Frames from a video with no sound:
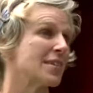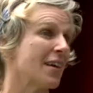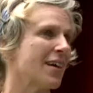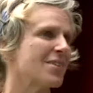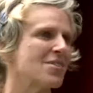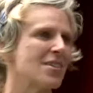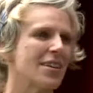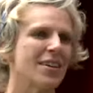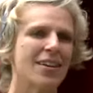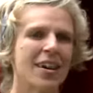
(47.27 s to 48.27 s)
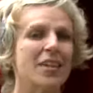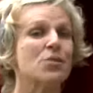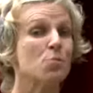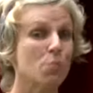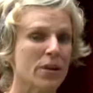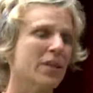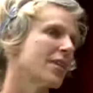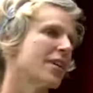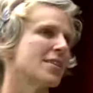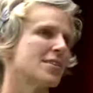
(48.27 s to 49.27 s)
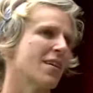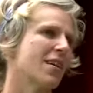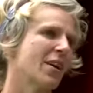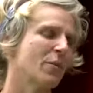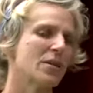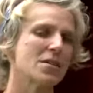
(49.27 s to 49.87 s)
to last year is really exciting.